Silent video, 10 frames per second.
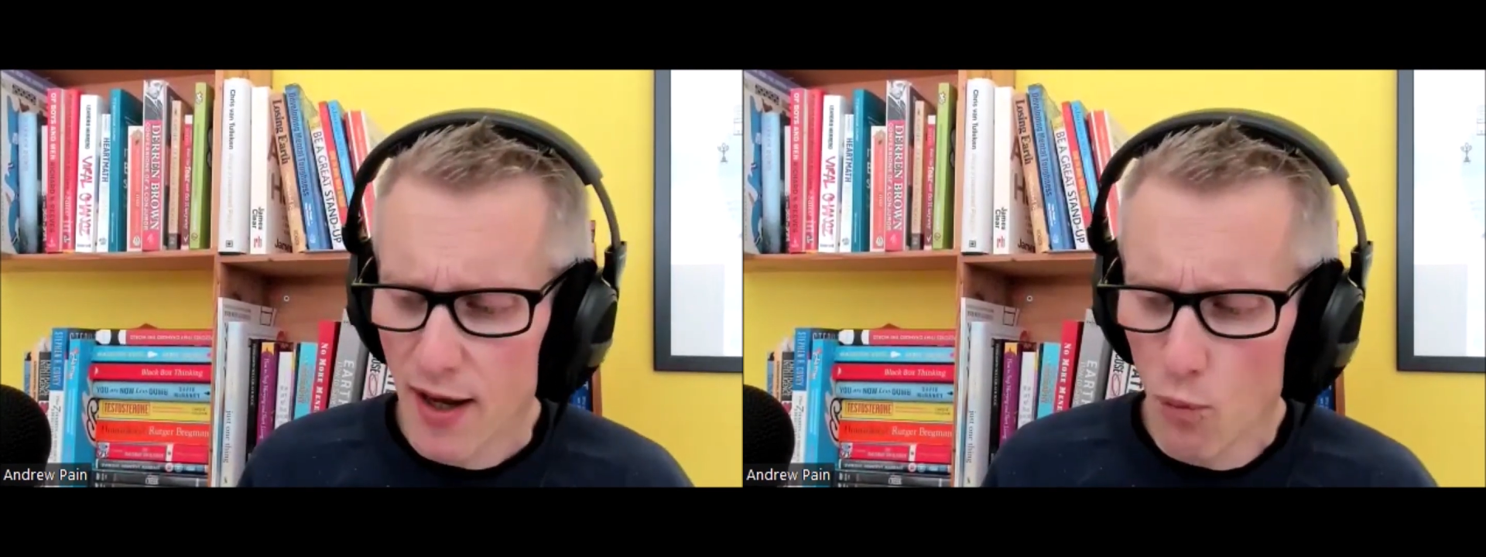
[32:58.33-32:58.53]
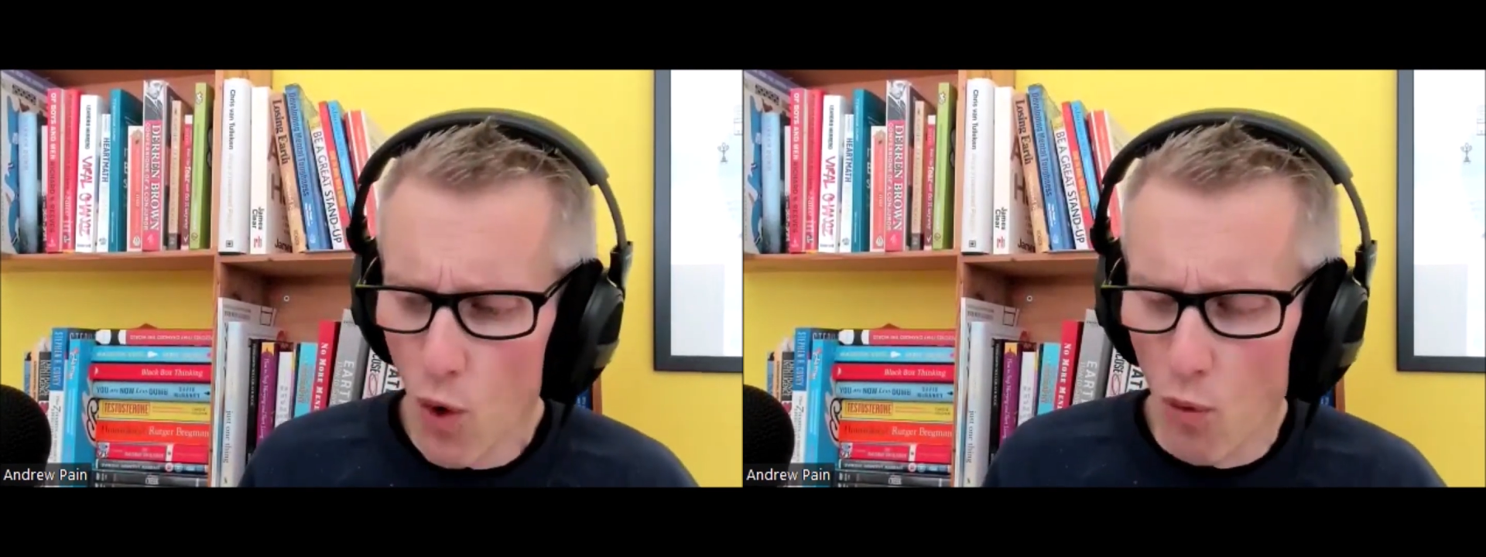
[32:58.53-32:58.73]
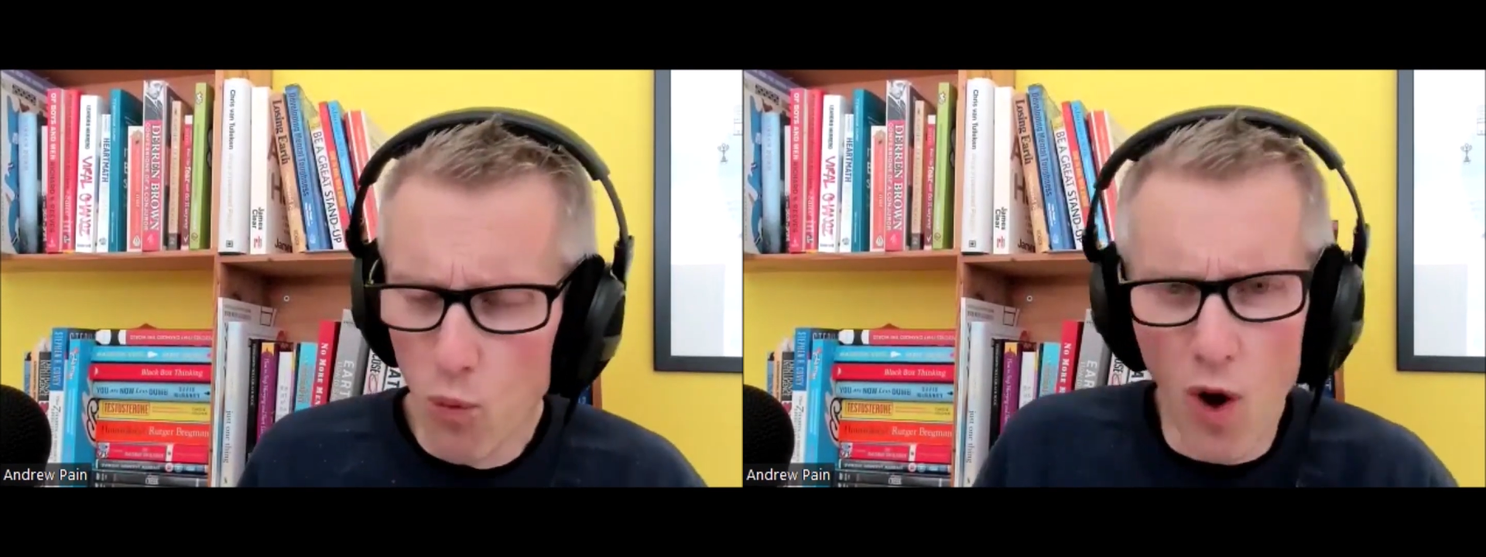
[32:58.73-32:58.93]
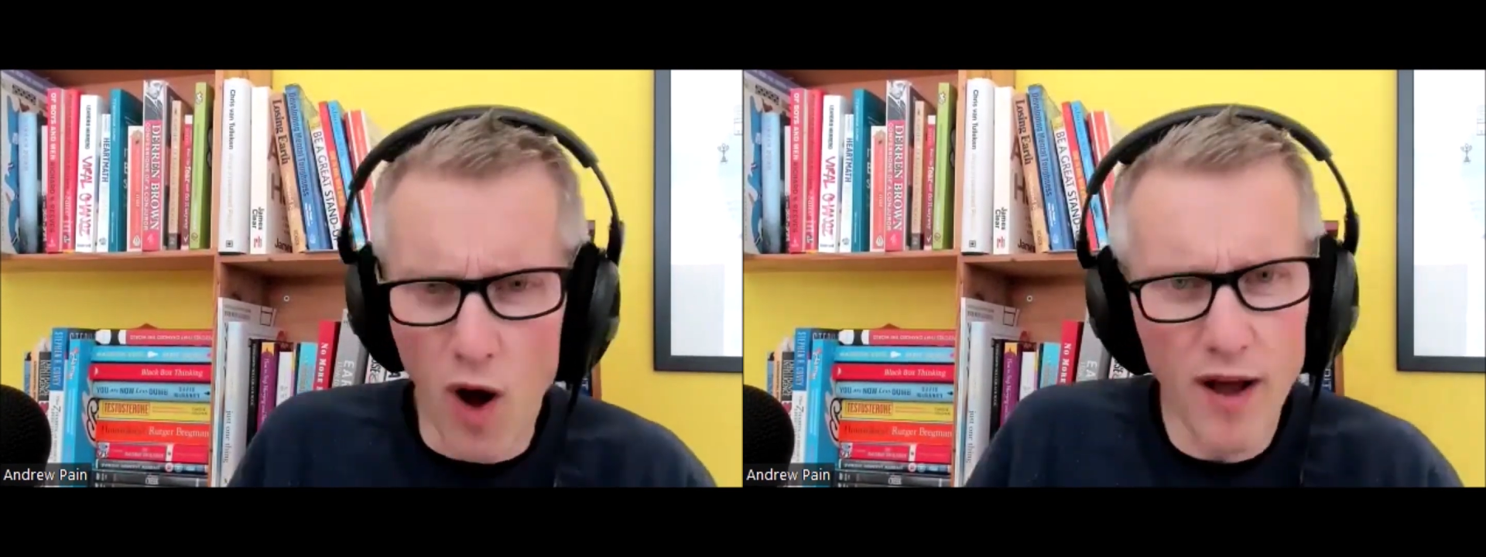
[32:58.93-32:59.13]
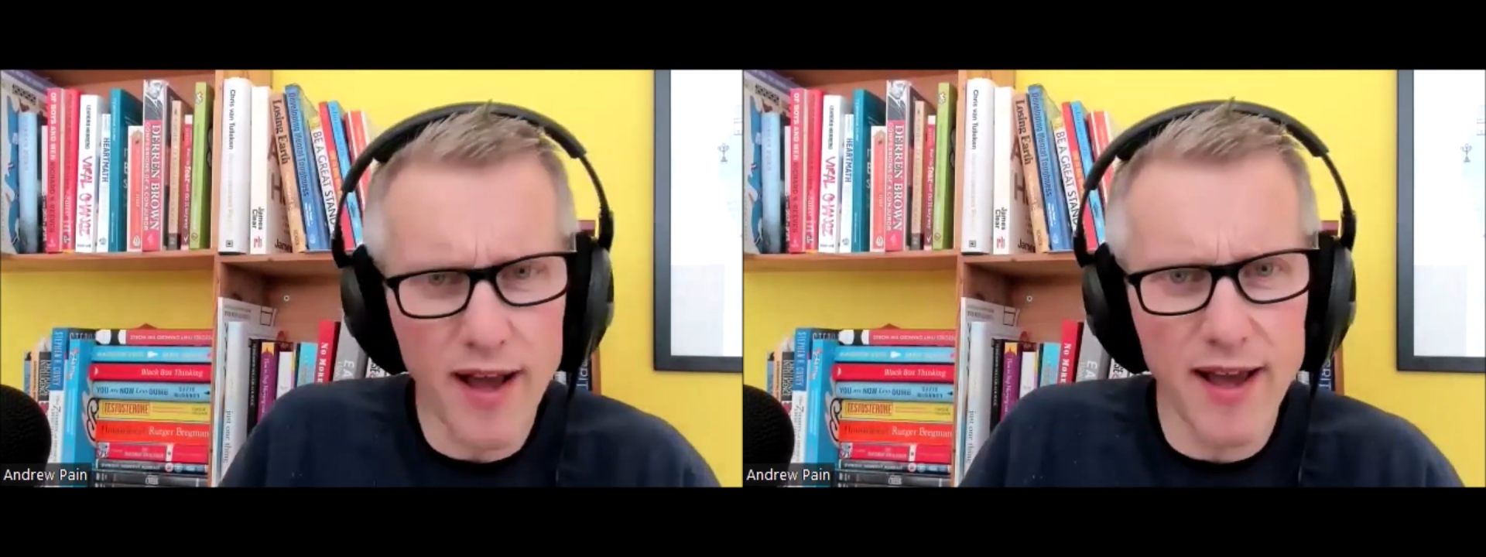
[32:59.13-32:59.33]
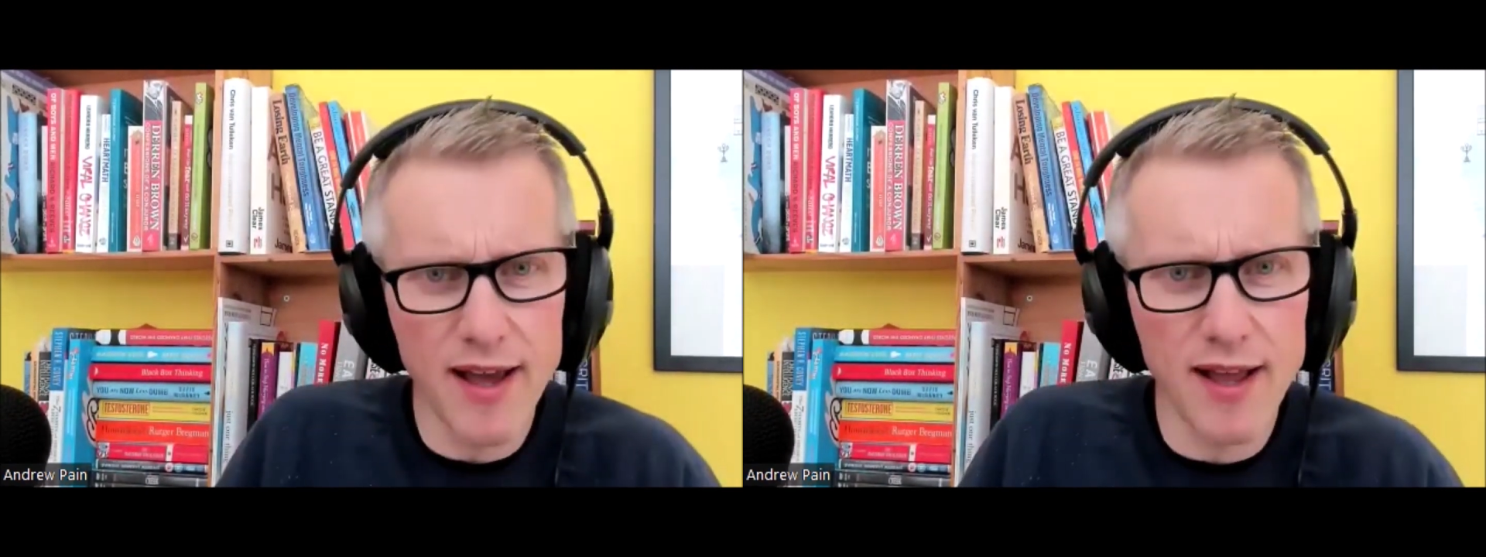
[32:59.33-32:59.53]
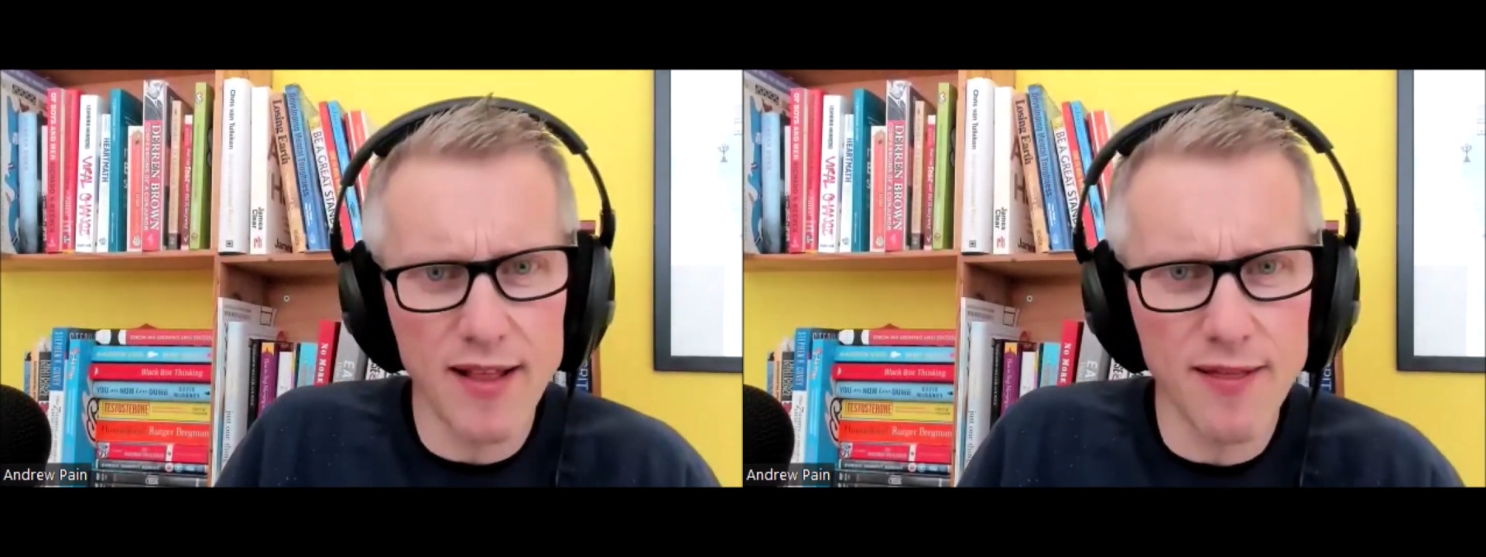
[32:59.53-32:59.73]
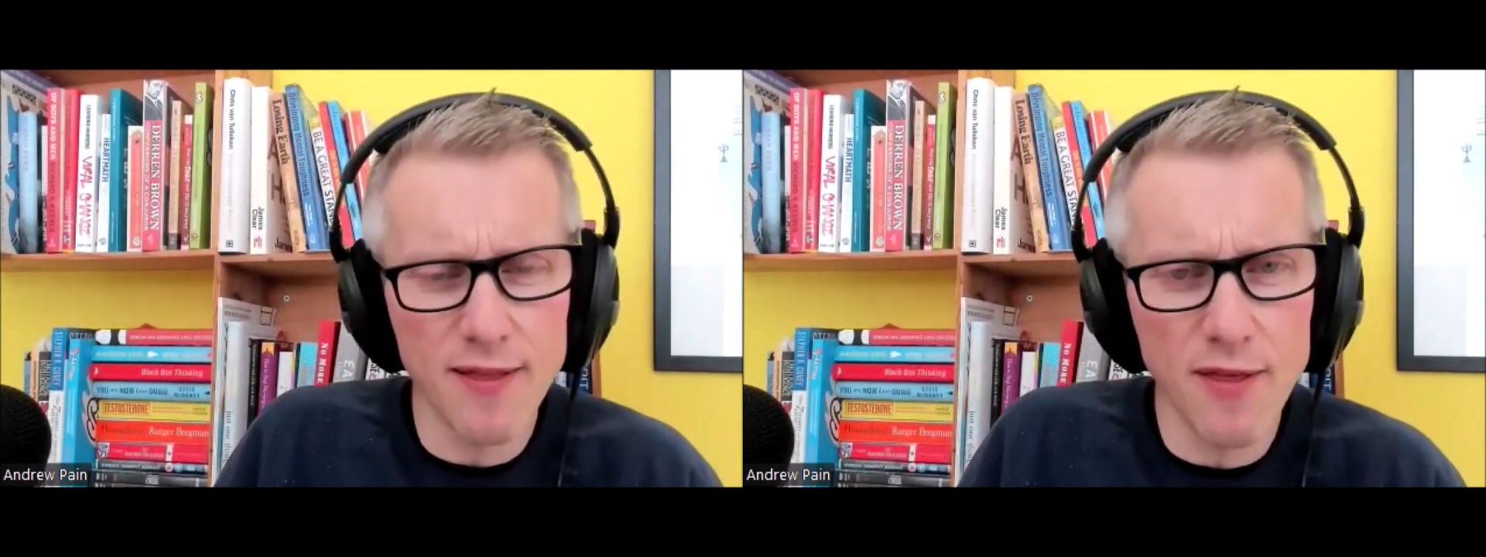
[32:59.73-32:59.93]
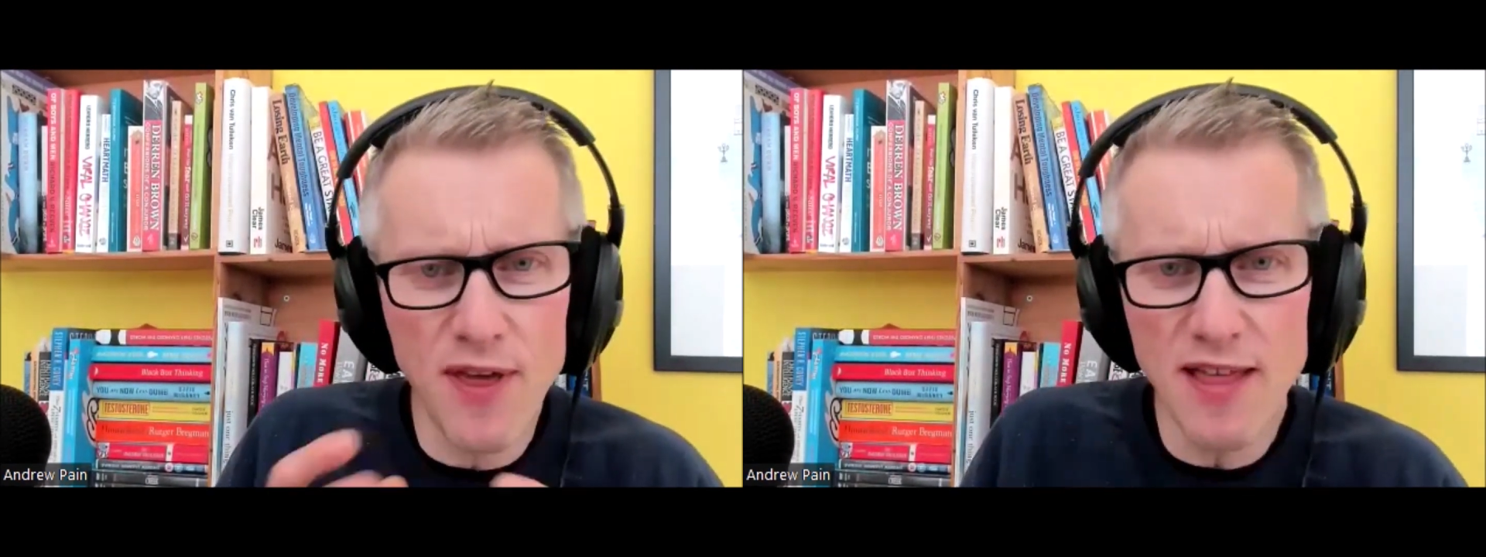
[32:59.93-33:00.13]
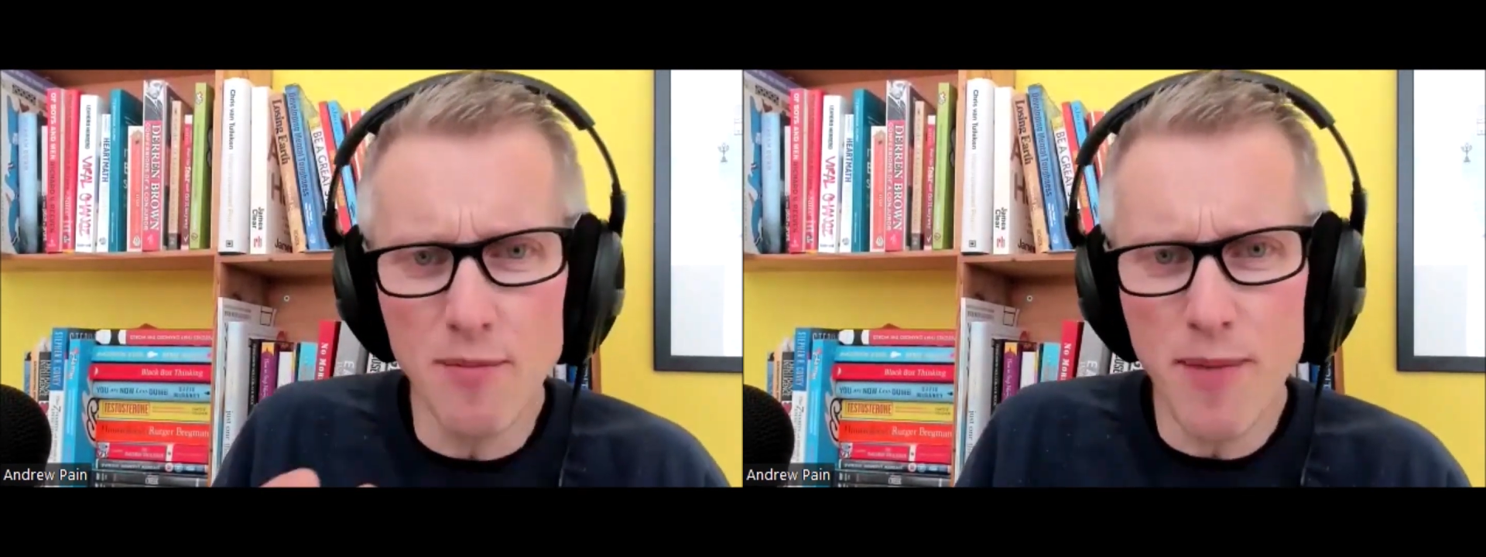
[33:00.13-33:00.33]
What the
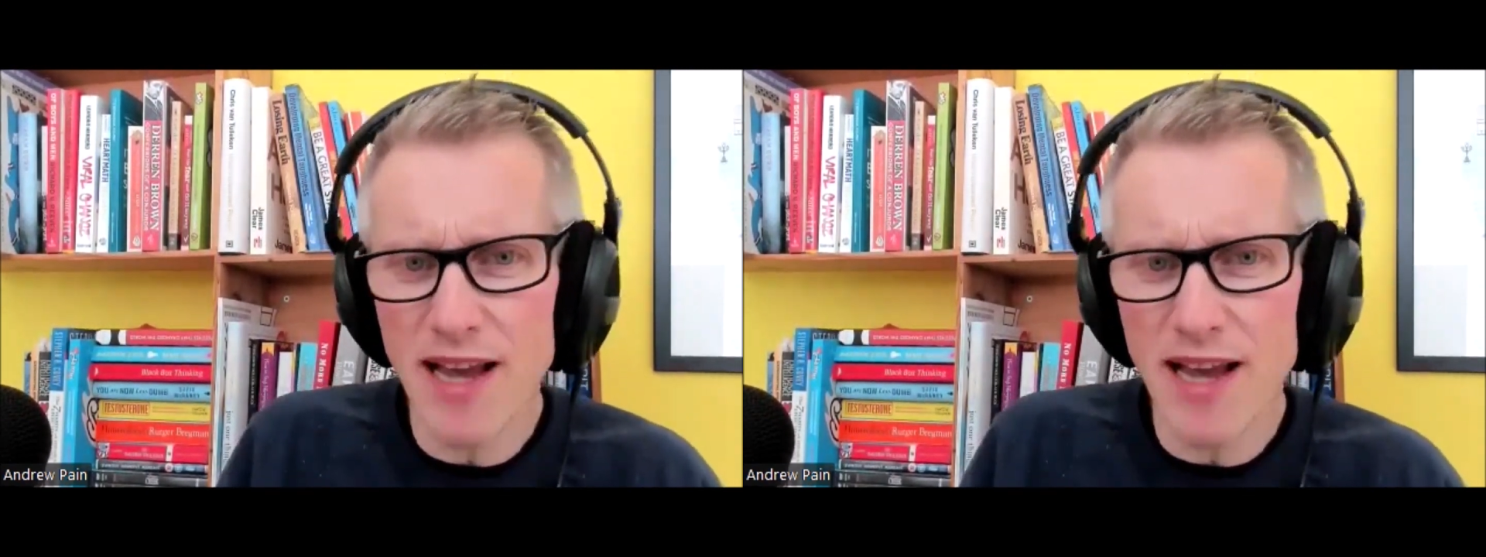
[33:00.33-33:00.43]
thing that